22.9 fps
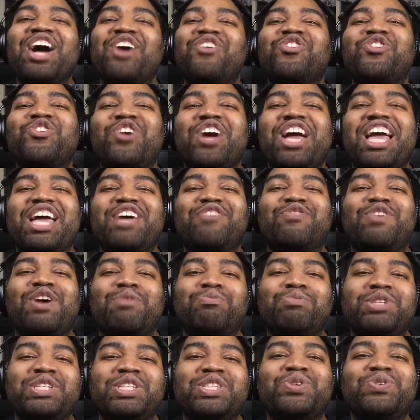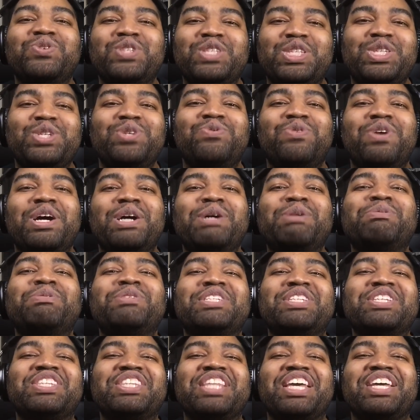I will have episode two up.
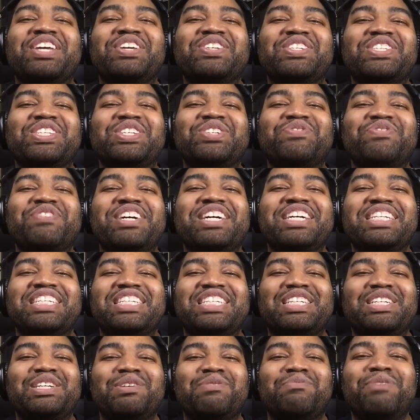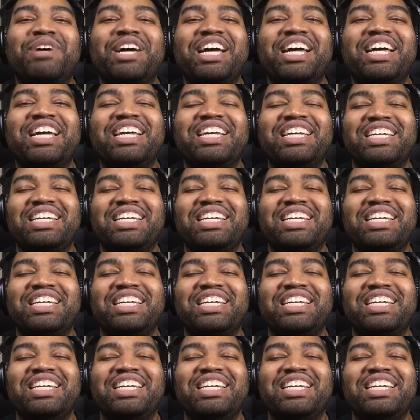So thank you so much. Bye.